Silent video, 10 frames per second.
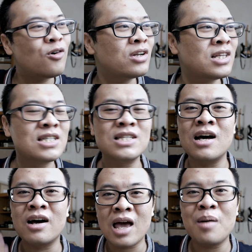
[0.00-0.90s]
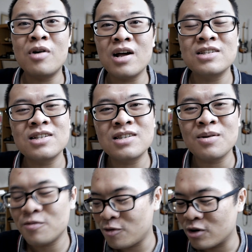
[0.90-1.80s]
for this uh, camera
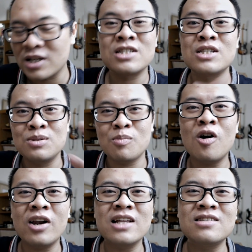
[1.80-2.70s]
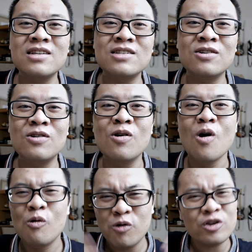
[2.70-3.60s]
system, for these small lenses, you know,
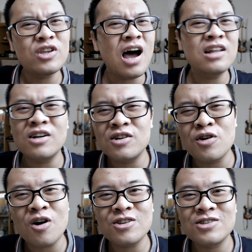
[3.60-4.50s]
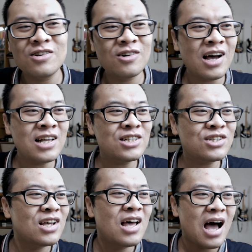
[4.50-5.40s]
for the underdogs, you know. I
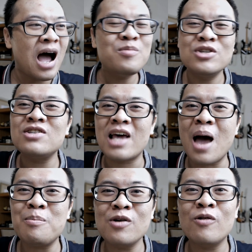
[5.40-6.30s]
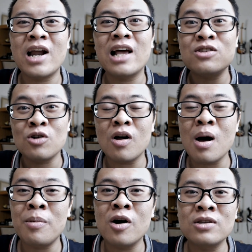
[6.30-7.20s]
just, I'm just happy when I
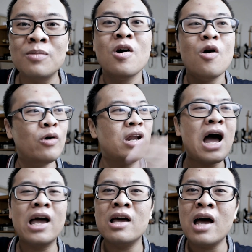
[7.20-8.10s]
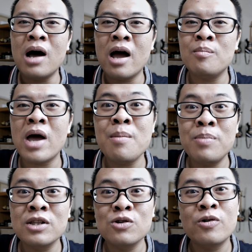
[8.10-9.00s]
talk about them, when I, I'm
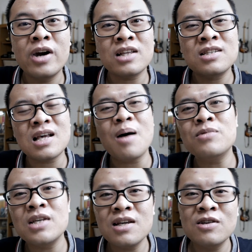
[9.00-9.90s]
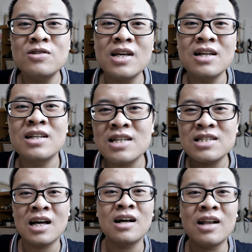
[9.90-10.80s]
able to create something using
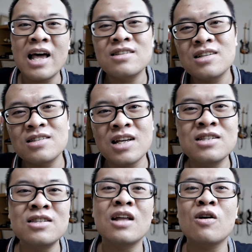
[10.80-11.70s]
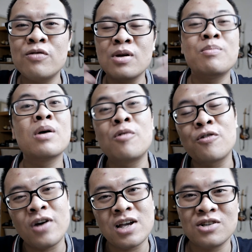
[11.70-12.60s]
these uh, lenses instead of the big
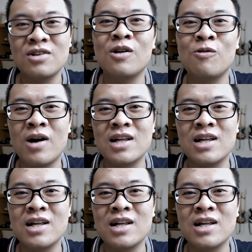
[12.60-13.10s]
professional